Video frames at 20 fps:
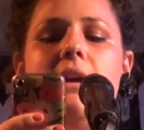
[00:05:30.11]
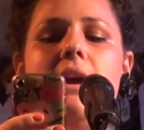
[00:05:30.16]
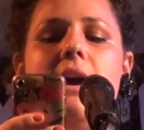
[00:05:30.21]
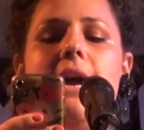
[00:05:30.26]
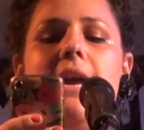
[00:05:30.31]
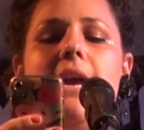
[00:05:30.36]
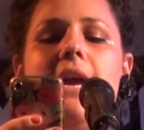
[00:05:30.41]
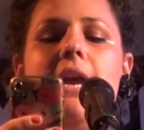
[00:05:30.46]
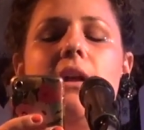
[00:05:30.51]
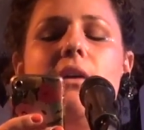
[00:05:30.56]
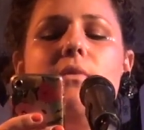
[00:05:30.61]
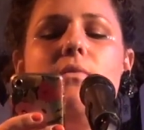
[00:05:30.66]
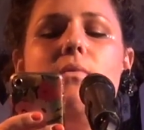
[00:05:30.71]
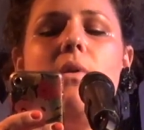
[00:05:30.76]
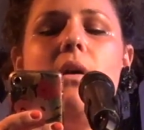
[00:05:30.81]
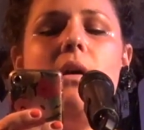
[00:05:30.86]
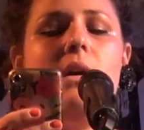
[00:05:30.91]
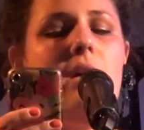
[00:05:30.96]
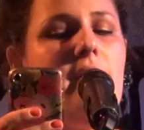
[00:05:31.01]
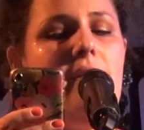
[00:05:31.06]
I hit a
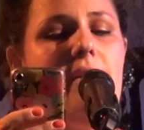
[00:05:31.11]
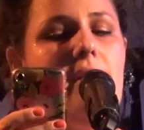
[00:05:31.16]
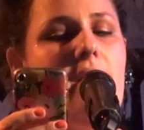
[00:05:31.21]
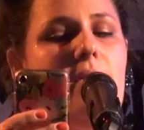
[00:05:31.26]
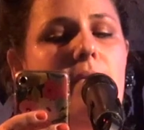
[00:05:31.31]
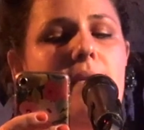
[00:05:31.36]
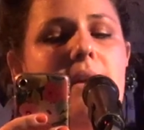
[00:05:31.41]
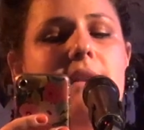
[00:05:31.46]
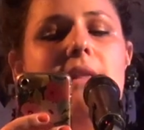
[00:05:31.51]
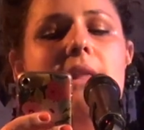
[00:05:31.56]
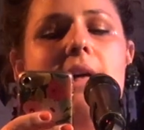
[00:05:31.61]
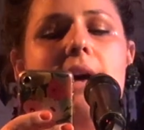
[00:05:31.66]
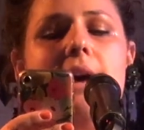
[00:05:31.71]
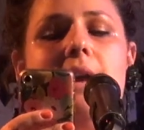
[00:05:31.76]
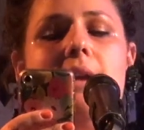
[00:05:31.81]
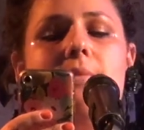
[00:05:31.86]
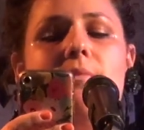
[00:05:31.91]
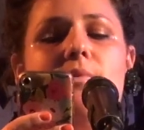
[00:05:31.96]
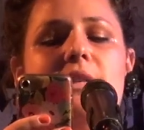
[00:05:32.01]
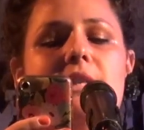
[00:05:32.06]
wall, though, when
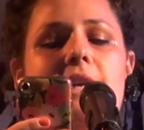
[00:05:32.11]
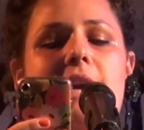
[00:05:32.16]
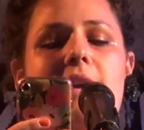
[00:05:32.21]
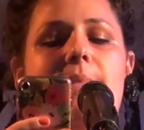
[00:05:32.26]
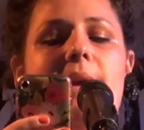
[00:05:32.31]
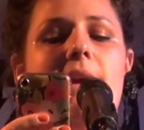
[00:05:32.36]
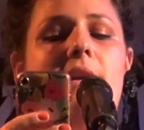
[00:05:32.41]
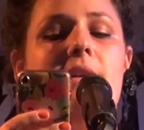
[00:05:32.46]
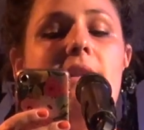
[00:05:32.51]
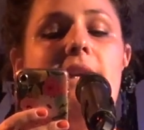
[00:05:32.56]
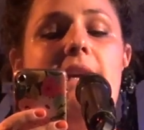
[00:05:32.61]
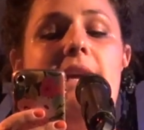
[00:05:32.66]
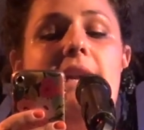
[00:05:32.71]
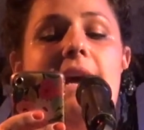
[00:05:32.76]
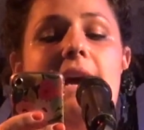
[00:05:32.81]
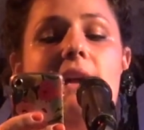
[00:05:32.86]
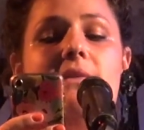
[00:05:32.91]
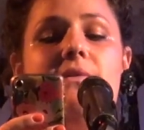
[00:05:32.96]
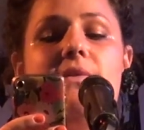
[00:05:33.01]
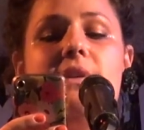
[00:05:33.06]
Lyme, which I apparently had
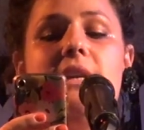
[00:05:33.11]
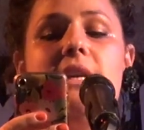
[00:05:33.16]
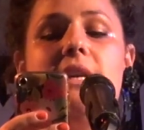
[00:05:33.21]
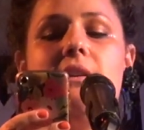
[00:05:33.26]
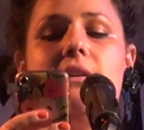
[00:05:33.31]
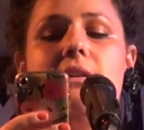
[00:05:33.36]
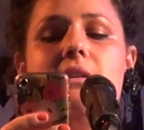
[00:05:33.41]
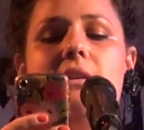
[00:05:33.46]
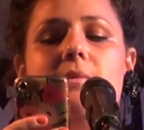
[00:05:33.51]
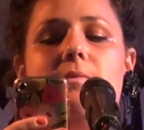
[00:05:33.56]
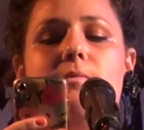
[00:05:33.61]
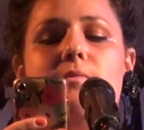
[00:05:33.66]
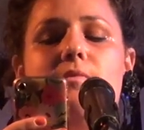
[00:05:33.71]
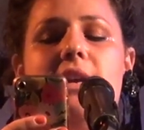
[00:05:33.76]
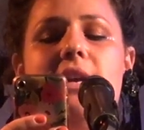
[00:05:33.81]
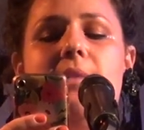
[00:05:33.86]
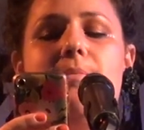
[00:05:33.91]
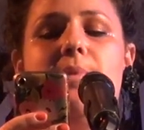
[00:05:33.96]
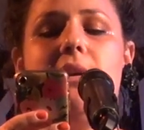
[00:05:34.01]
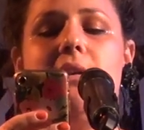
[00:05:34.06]
had for years, had
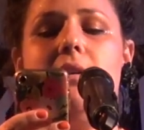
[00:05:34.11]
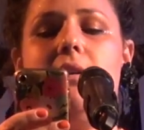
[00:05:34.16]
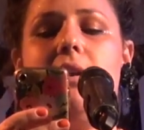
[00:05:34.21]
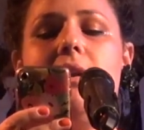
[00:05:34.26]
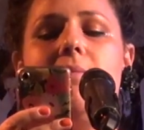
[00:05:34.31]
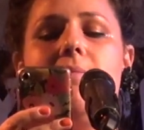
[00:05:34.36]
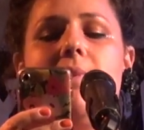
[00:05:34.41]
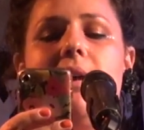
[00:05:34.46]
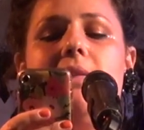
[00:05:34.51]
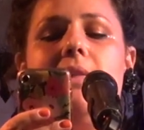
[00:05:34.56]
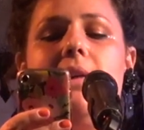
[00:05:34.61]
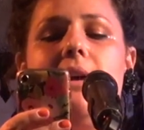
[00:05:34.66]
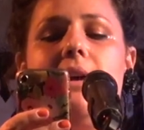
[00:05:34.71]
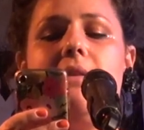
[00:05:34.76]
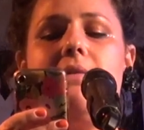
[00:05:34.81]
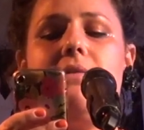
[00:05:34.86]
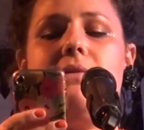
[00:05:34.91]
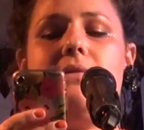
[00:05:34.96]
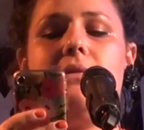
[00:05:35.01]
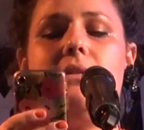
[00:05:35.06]
reappeared in my
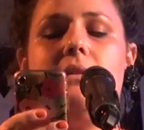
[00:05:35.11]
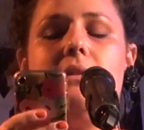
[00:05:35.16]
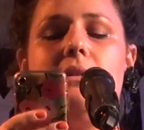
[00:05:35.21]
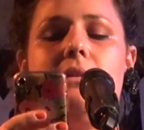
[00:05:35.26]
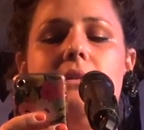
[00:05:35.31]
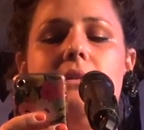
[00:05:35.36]
life.